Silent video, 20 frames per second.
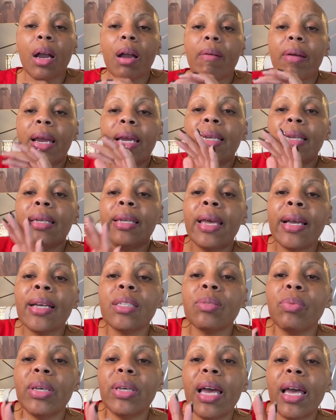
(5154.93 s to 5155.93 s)
All right,
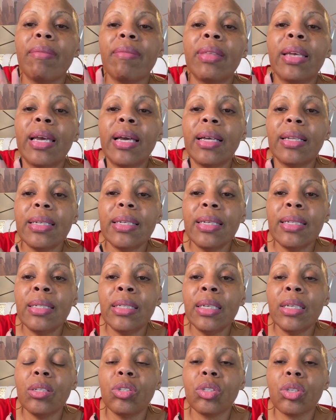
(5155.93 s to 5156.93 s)
next we have the
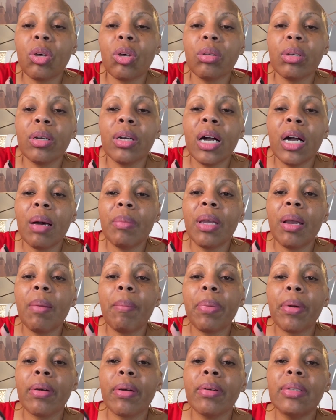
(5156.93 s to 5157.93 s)
LED solar
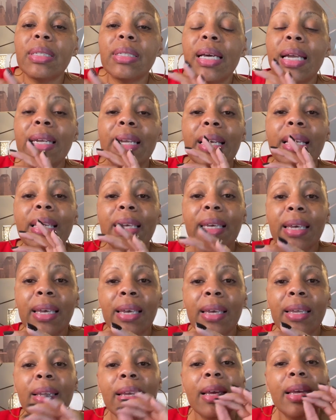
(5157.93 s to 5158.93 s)
hummingbirds. And
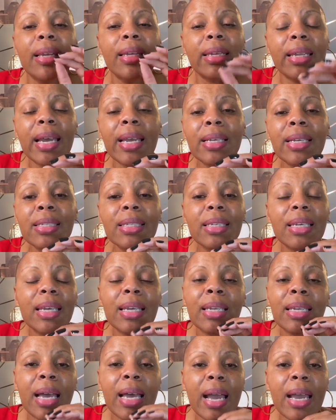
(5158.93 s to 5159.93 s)
again,
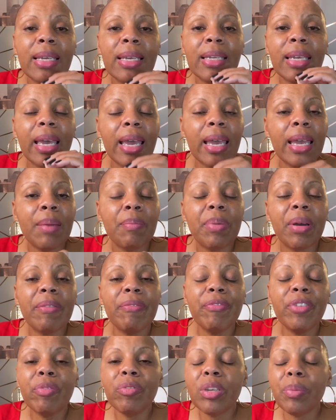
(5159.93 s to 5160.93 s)
1998,
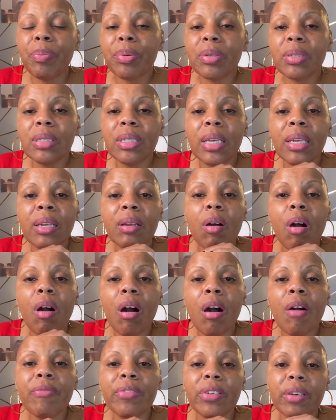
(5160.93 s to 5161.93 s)
but 50%
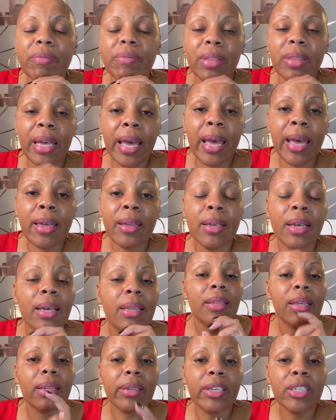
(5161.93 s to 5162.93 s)
off of that.
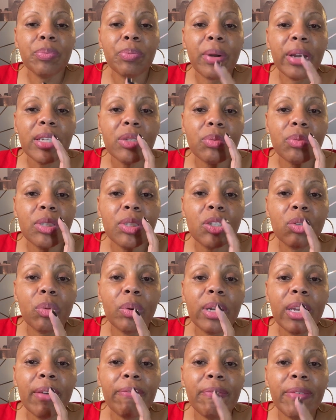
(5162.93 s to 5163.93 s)
The list price was
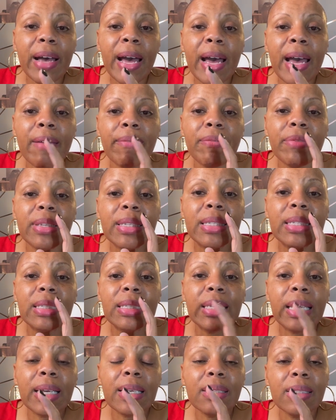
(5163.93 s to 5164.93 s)

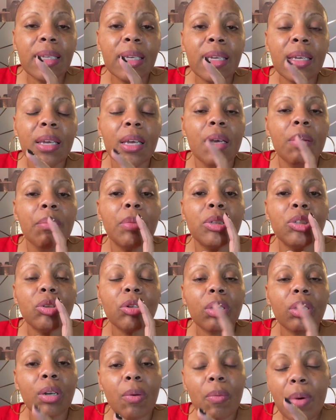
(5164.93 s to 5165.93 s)
25.60, but
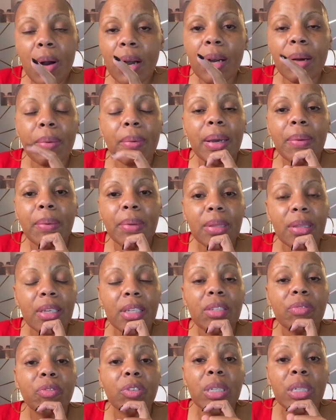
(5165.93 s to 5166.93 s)
you're gonna walk away with
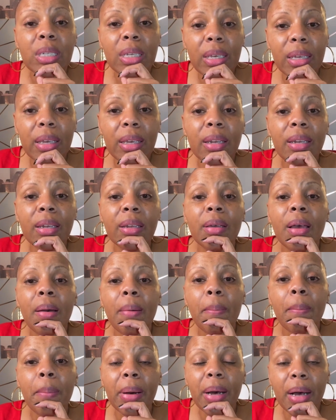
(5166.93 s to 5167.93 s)
this for 10
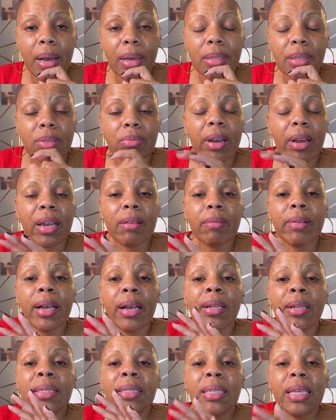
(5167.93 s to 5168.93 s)
bucks, right
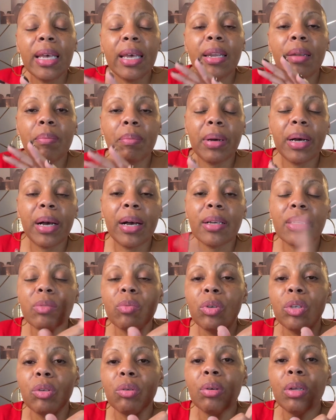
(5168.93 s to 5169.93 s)
around 10
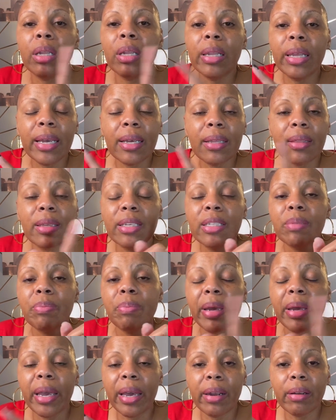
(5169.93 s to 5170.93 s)
bucks when you click this
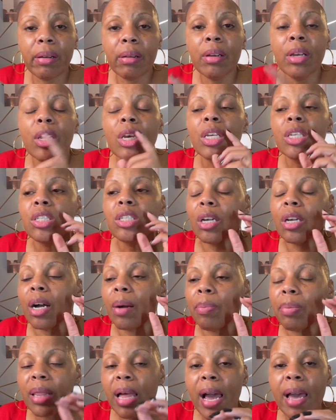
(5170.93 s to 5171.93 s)
banner
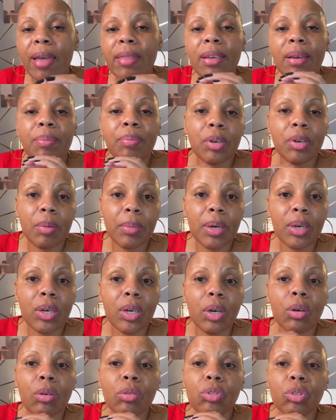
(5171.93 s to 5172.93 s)
to apply that promo
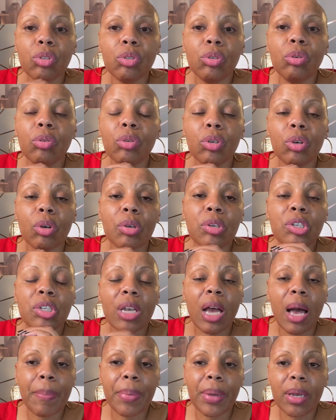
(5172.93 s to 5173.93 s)
code to your
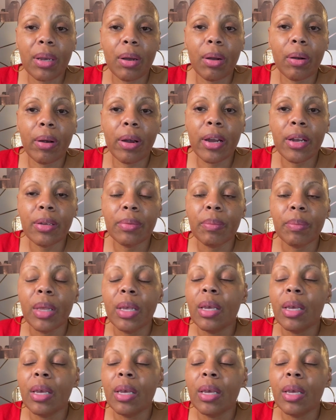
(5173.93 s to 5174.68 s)
shopping cart.